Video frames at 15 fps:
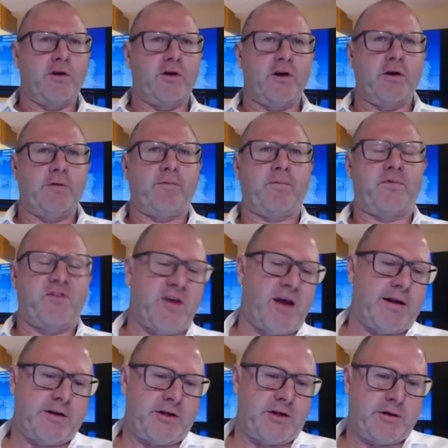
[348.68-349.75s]
you
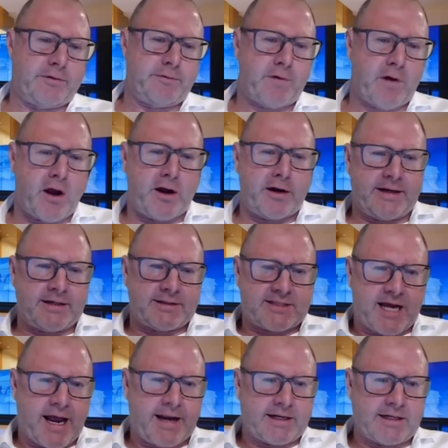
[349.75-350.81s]
said you've only
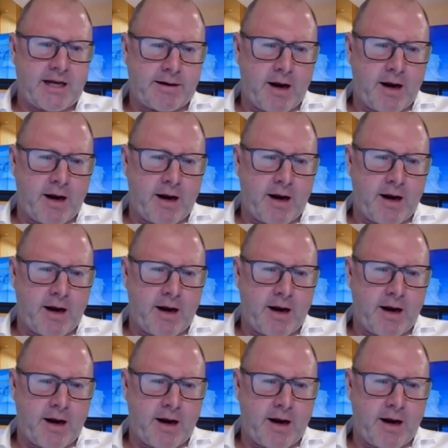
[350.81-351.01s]
taken